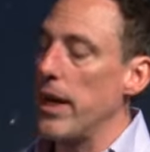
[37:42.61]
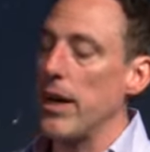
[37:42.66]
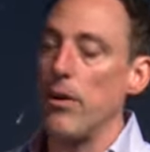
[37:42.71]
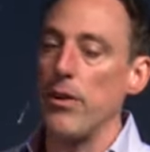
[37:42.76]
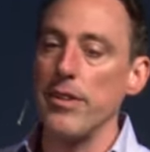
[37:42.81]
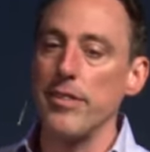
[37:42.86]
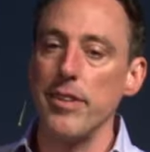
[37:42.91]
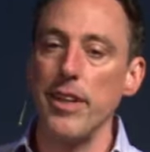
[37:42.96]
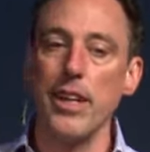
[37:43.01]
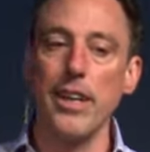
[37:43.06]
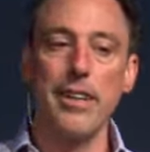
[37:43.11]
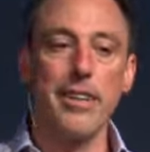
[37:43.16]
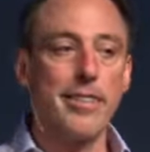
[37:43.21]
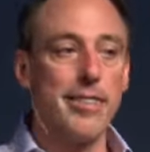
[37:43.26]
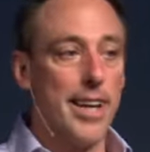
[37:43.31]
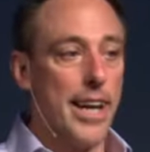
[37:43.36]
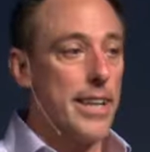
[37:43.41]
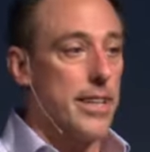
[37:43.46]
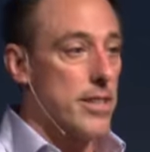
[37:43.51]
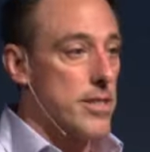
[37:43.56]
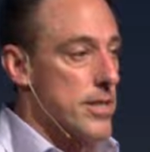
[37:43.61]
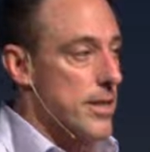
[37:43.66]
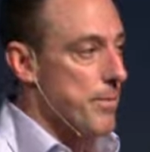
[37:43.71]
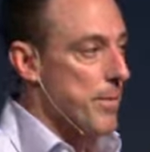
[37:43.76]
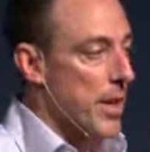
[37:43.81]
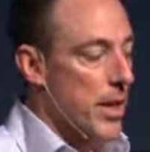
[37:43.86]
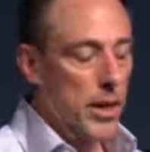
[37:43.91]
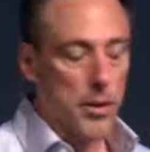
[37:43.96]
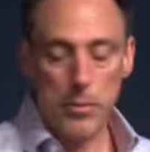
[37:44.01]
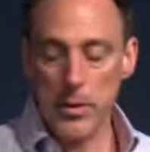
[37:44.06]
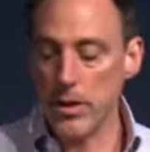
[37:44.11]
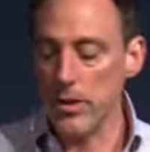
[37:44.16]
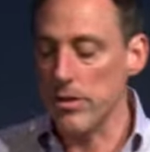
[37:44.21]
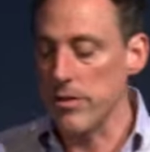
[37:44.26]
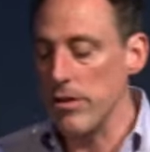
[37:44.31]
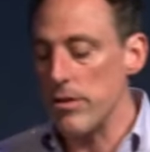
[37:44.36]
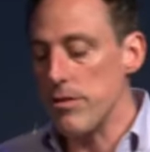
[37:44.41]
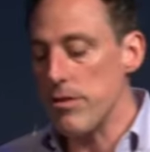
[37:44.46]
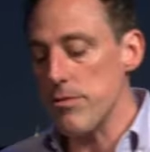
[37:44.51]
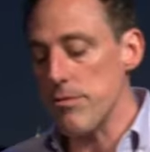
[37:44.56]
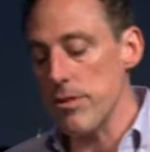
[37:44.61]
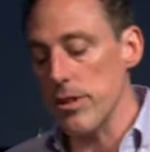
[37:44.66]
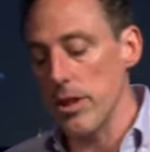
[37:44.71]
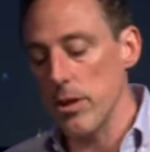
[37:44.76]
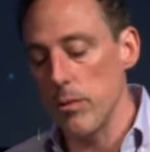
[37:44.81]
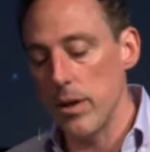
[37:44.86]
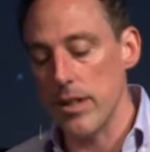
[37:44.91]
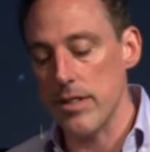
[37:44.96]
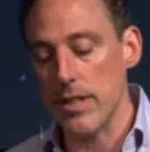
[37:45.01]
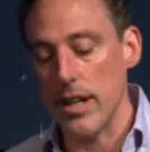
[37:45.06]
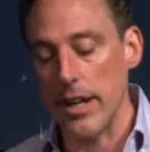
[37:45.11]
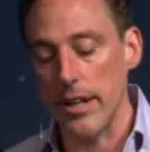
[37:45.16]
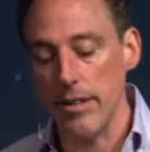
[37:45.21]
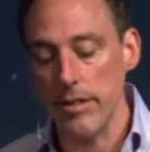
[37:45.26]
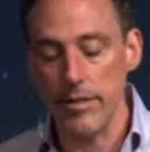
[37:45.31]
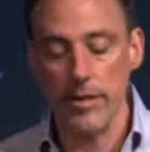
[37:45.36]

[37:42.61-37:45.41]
I want to take you to Titus because this is really what Titus